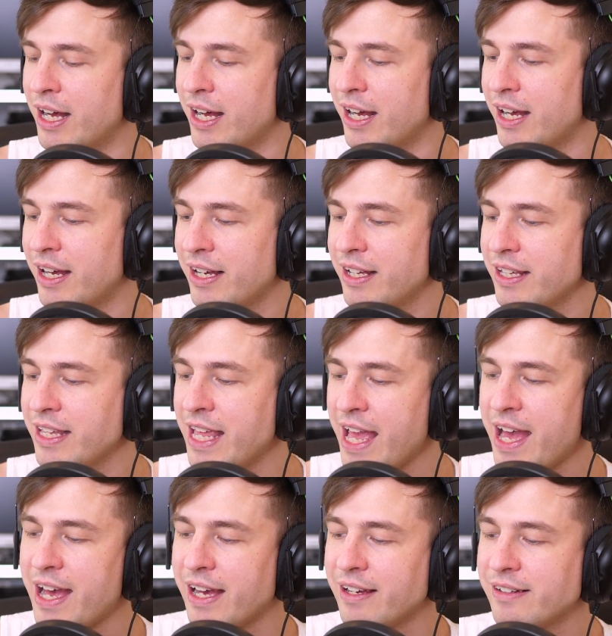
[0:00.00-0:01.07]
Uh, mm.
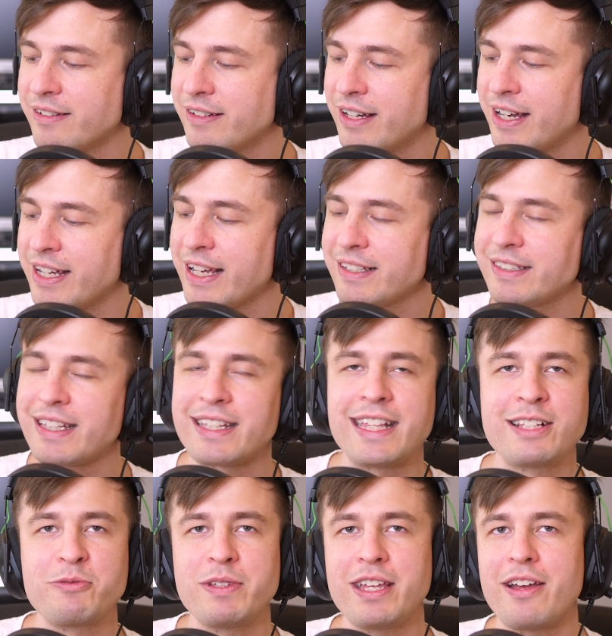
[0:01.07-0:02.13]
yeah, I guess
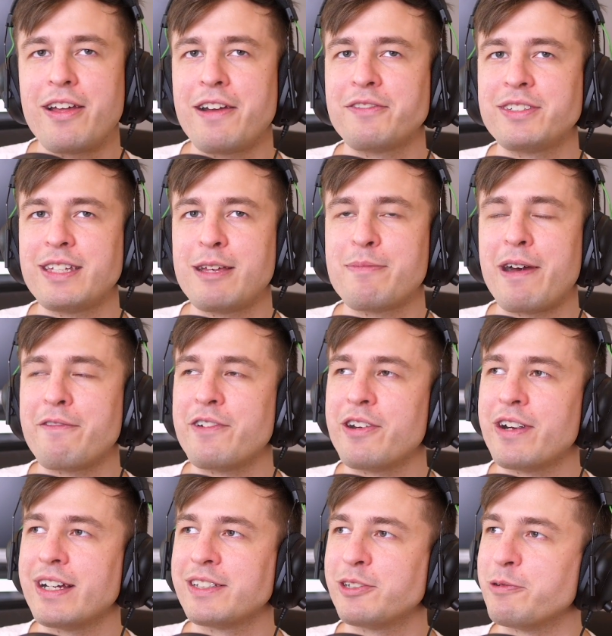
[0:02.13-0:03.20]
that's really all I have to say about
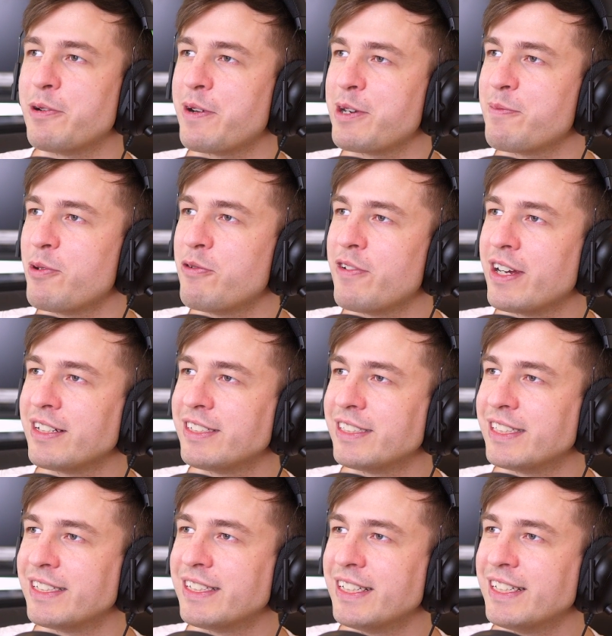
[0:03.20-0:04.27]
VRS. Do we want to move on
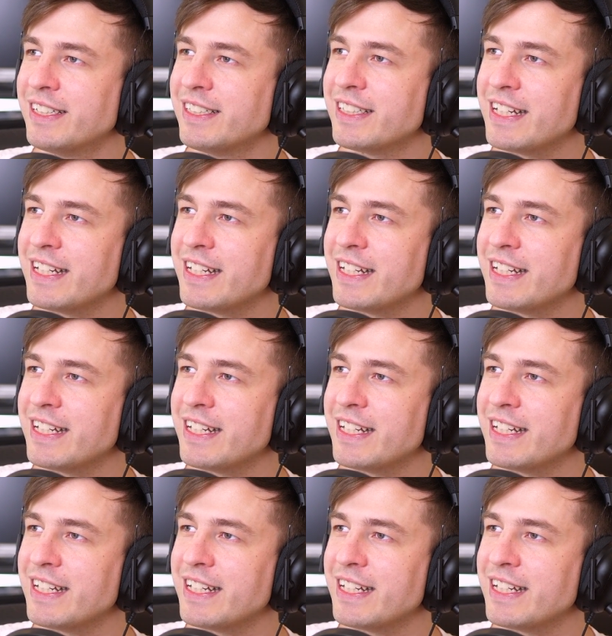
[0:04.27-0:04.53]
to the,